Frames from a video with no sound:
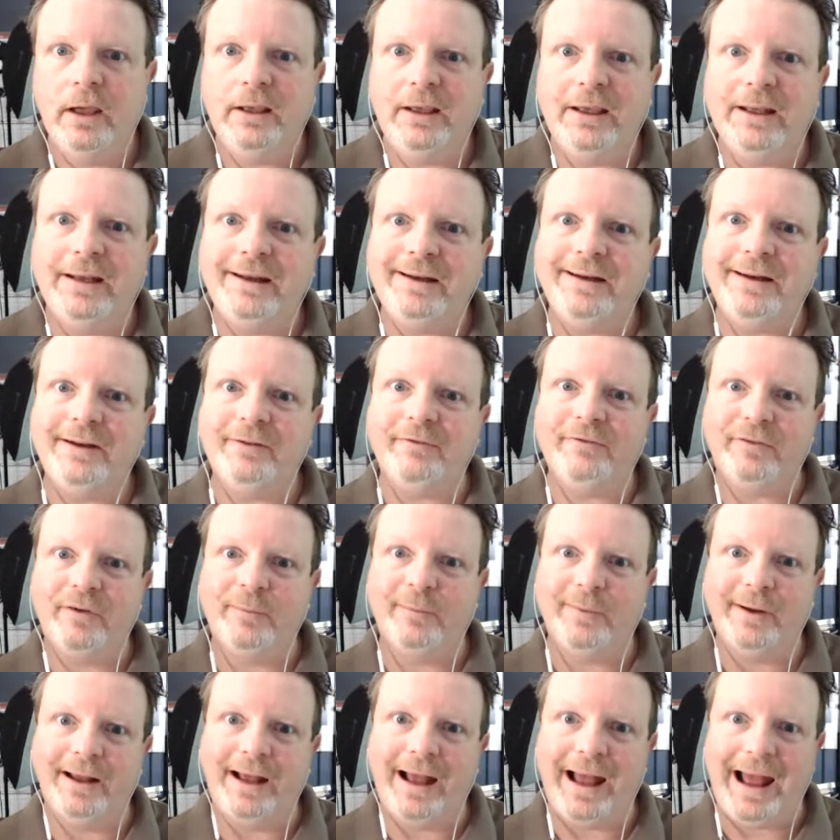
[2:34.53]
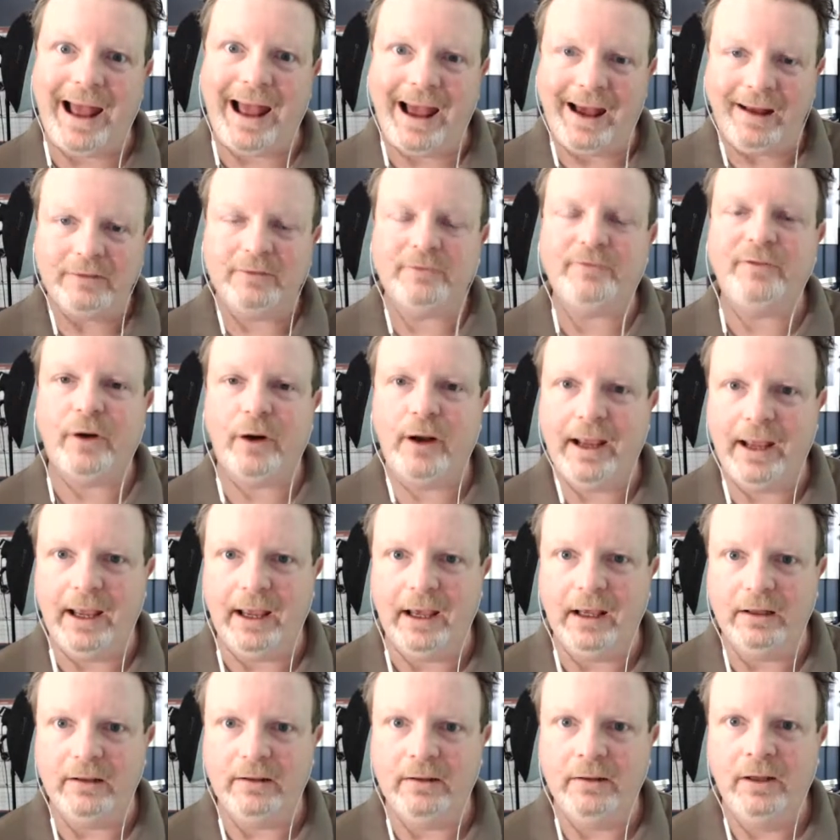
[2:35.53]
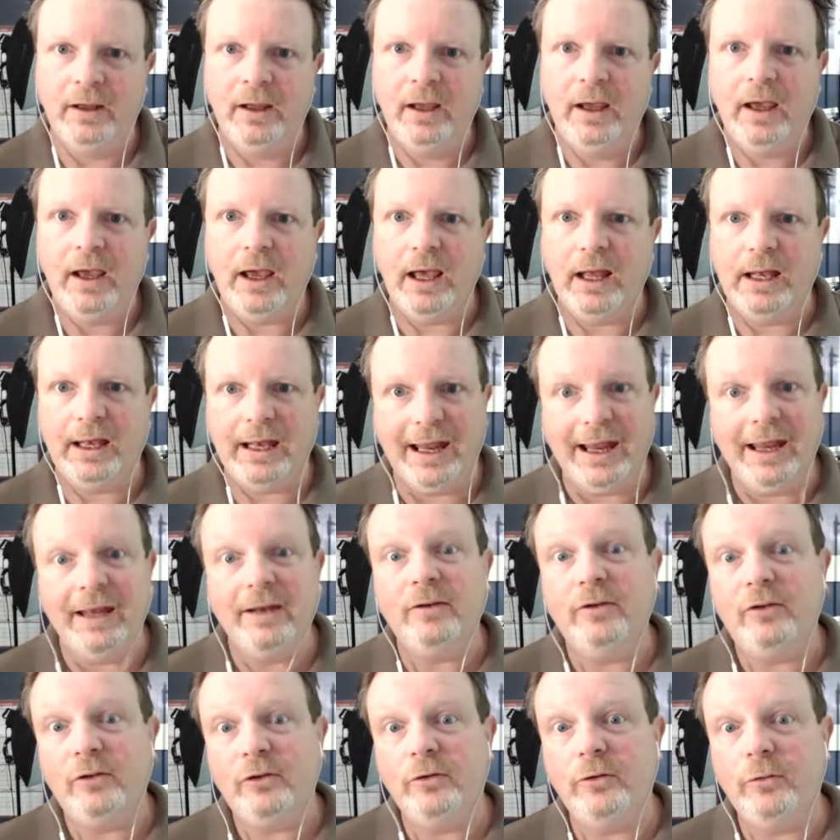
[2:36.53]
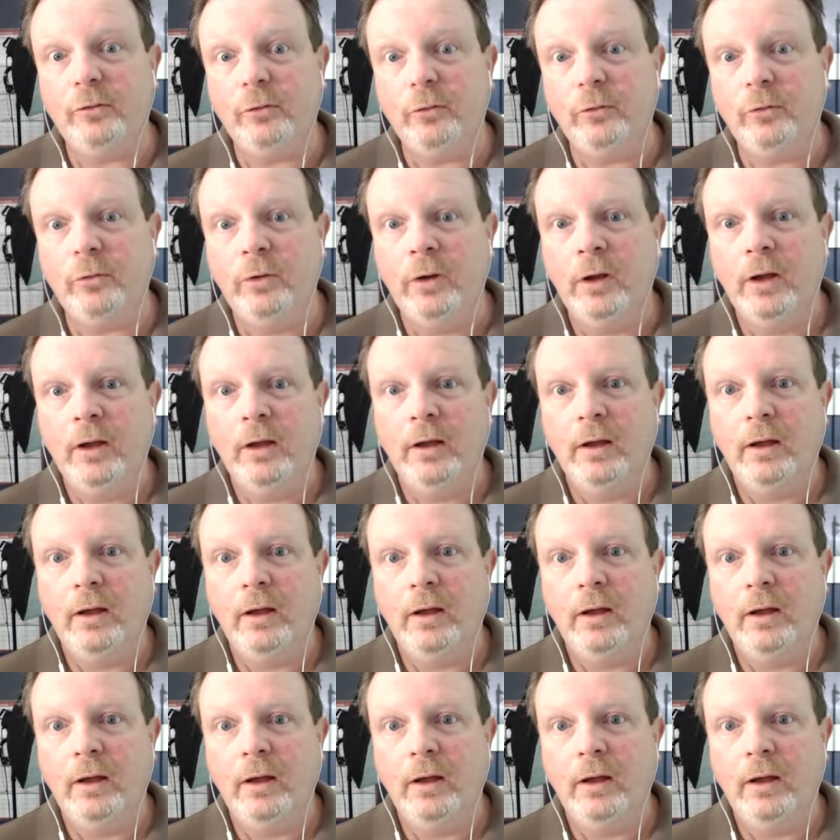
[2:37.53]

getting it from out of our head and into